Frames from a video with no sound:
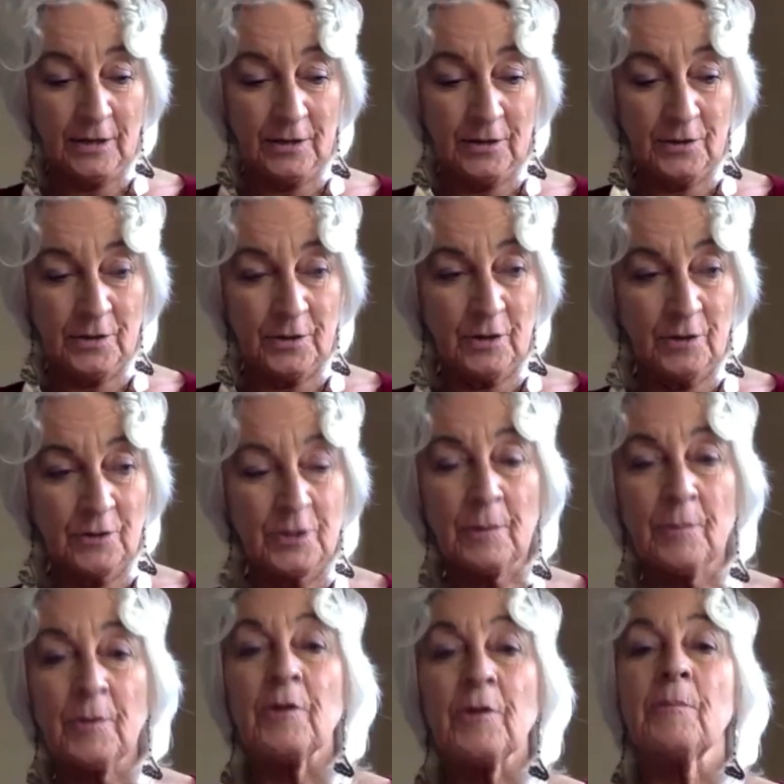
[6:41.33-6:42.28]
there's
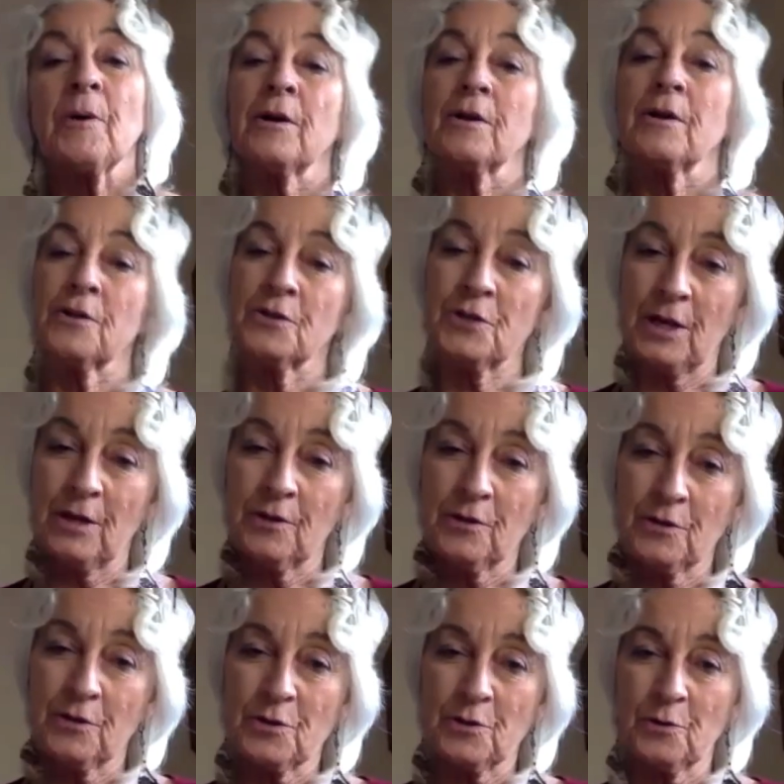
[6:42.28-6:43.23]
some other part of the chain
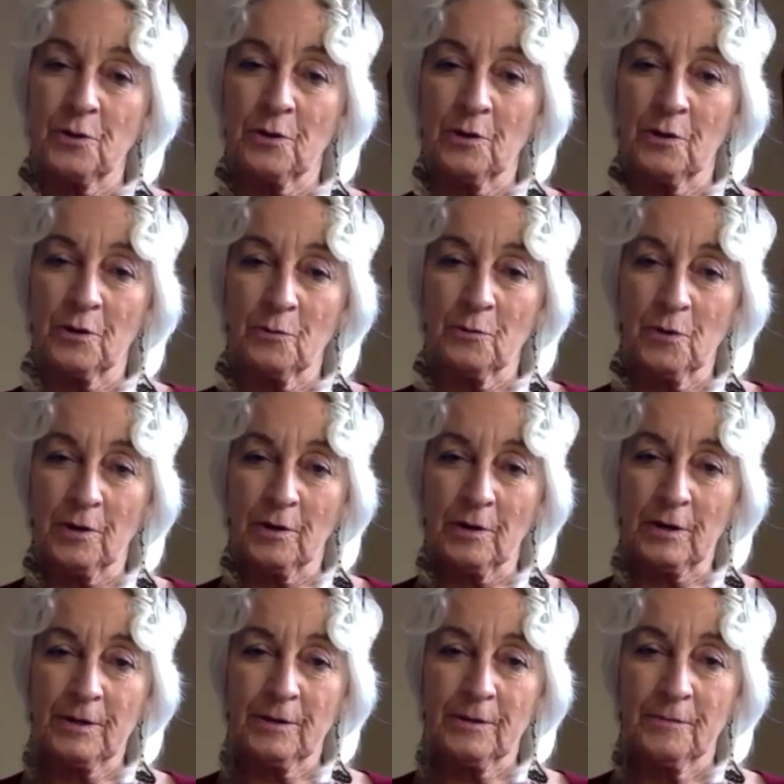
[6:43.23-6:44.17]
that's doing all the
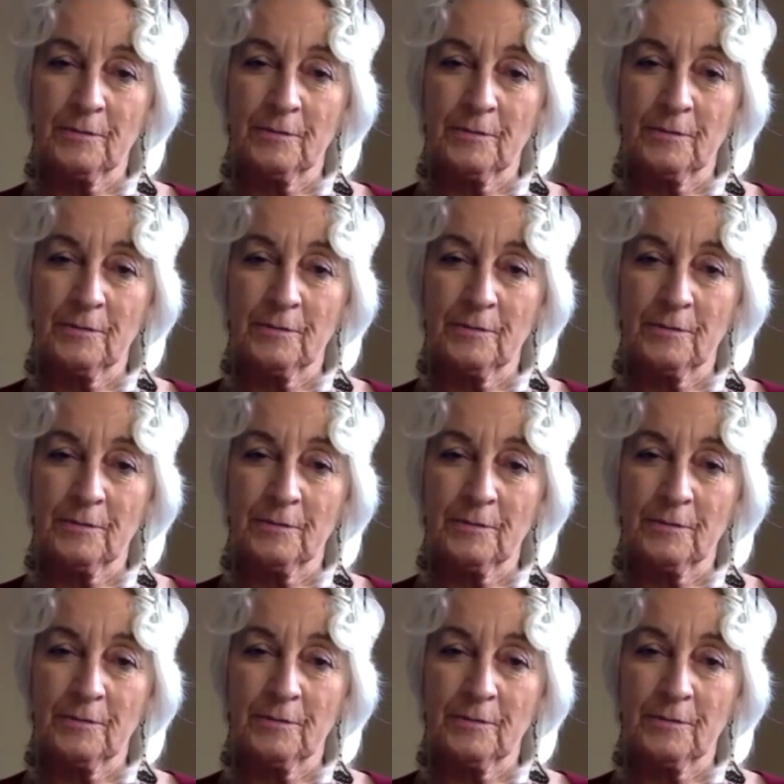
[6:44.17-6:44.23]
work.